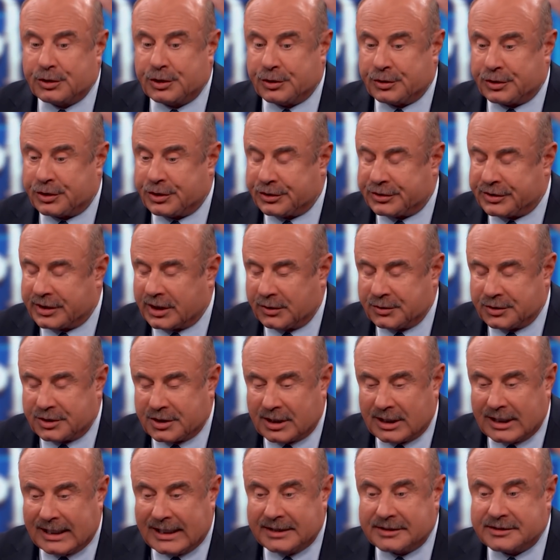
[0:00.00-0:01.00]
you're to
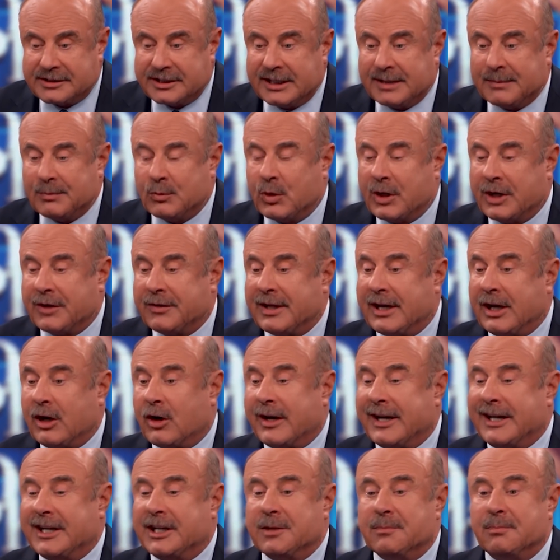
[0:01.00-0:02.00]
socialize them where they
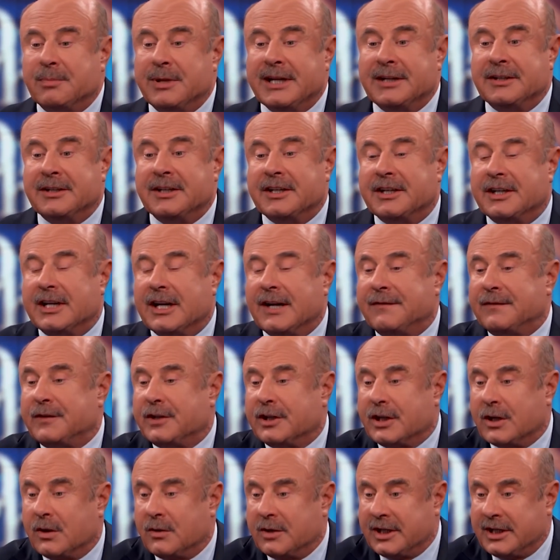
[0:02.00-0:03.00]
are independent enough
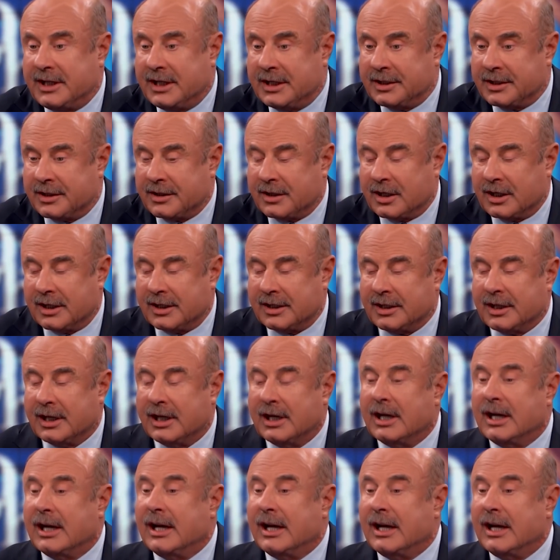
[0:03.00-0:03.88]
to go to kindergarten.